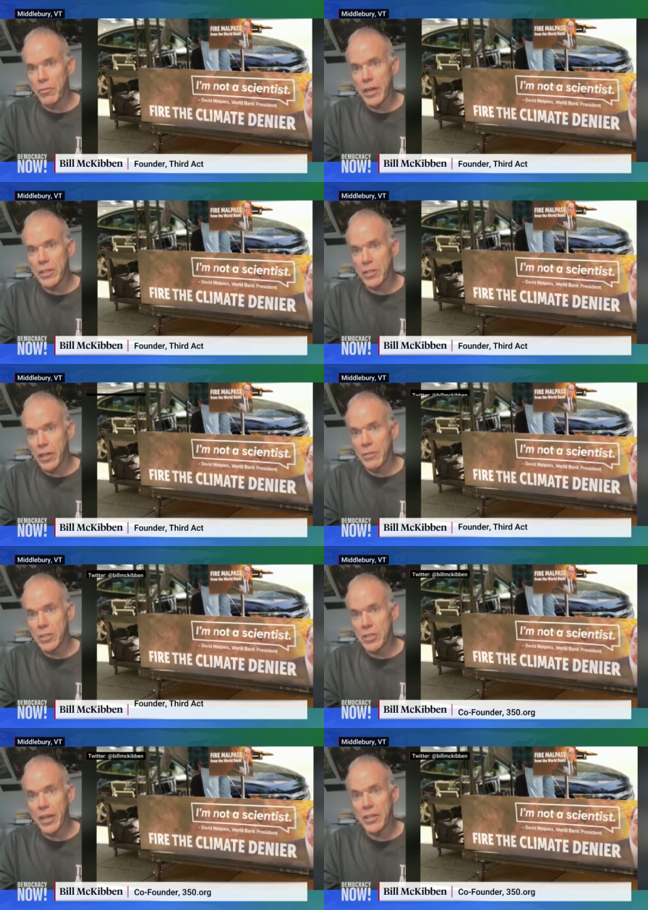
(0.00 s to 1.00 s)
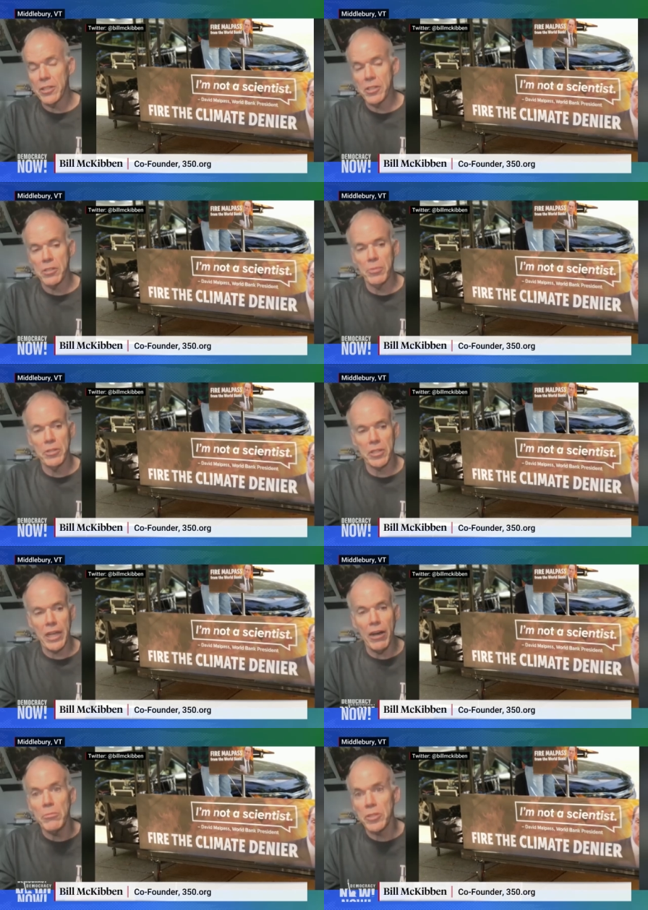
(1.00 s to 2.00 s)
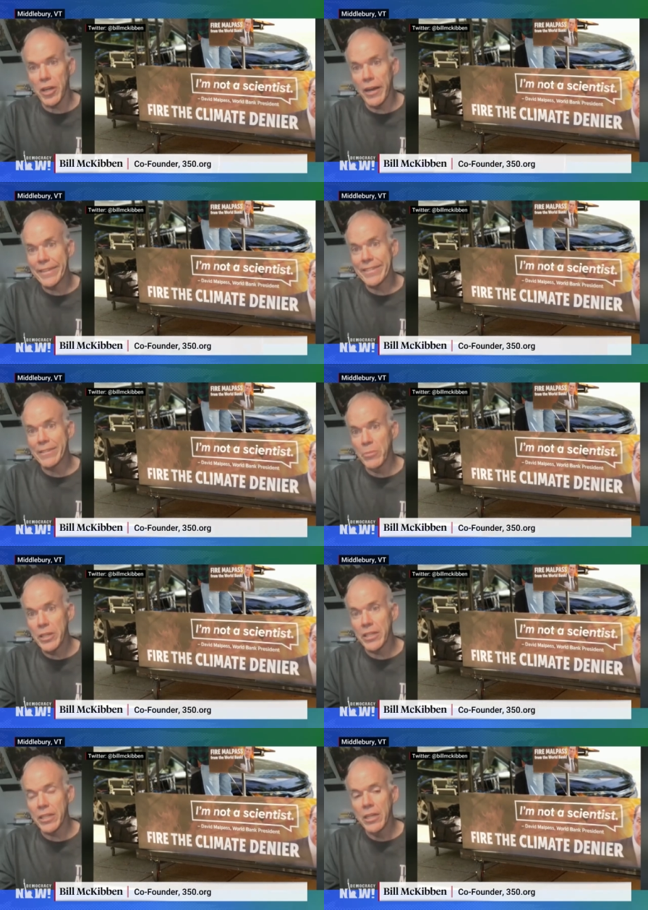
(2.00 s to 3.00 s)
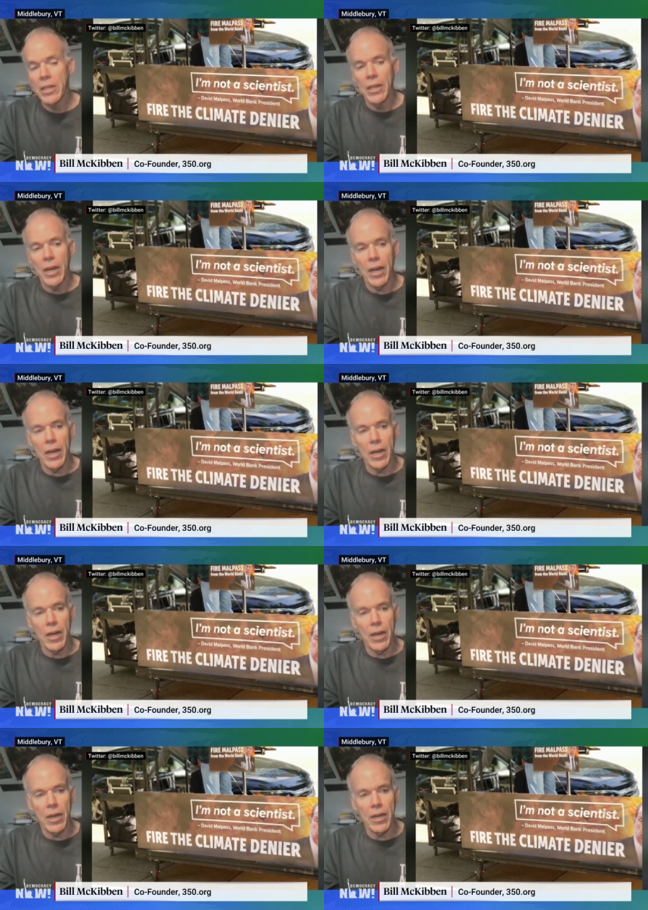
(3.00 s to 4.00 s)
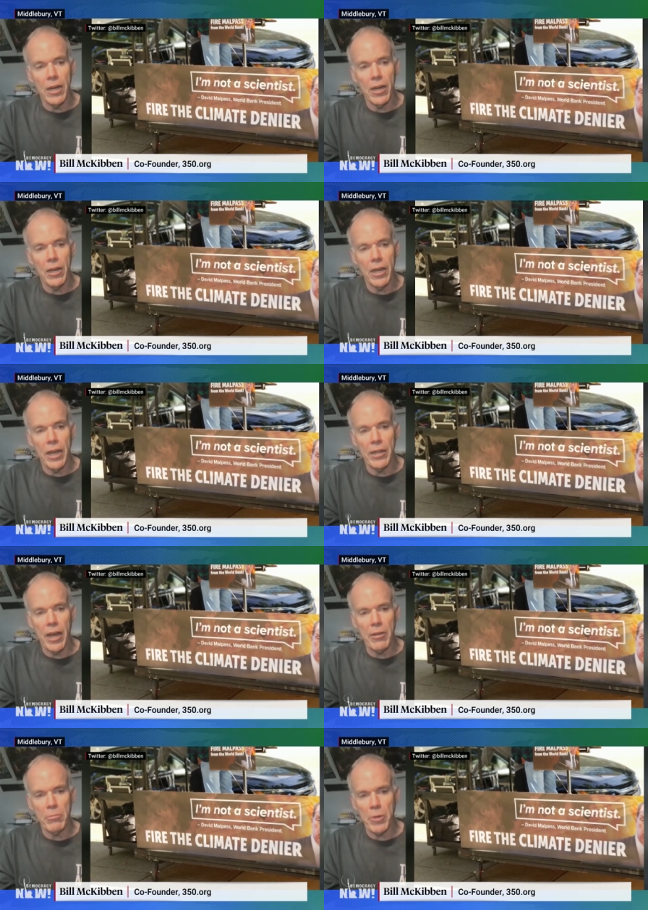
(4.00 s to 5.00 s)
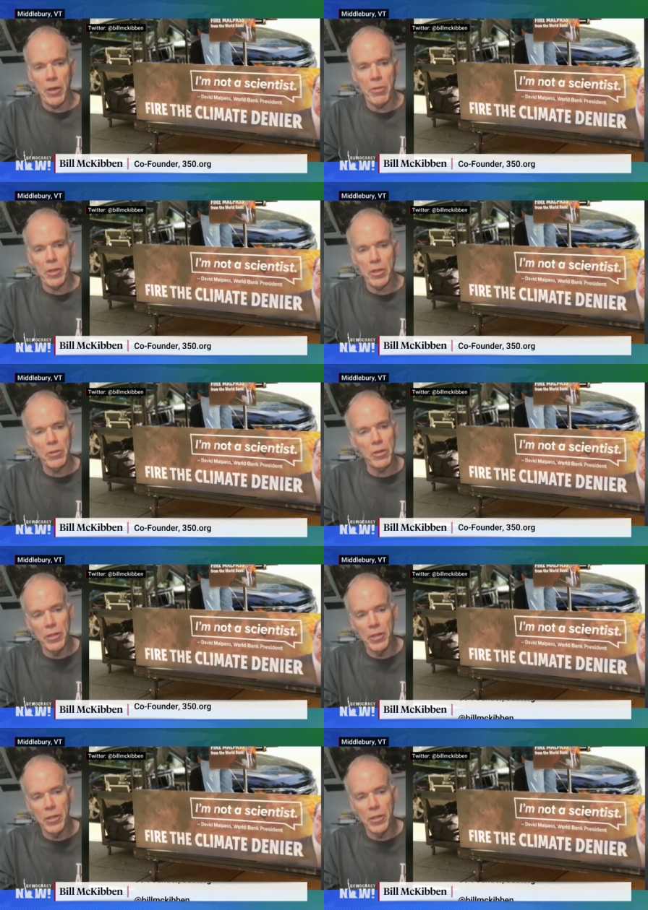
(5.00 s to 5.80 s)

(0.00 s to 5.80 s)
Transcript: fide climate scientist, Peter Kalmus, on in a minute, uh, uh, uh, and I, I think he'll